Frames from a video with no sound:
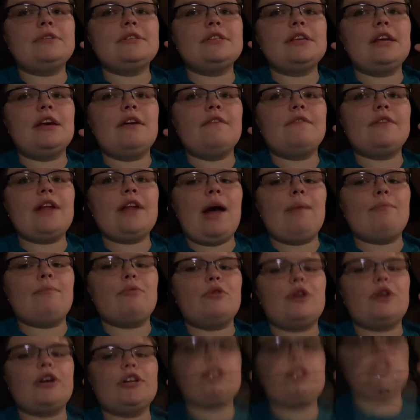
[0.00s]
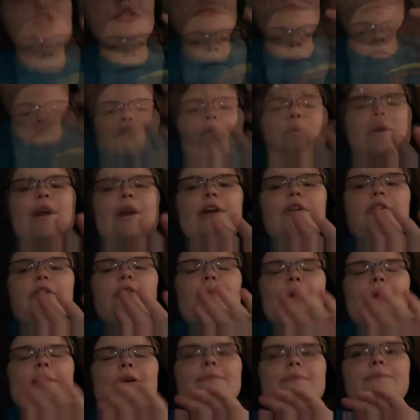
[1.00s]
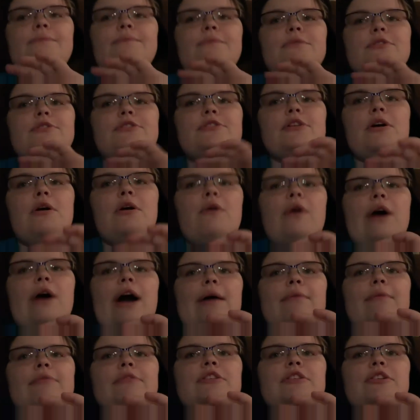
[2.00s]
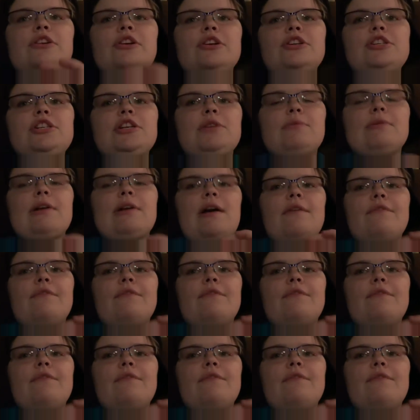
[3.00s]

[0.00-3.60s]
say of an Apple Watch before I go to bed. So I will screenshot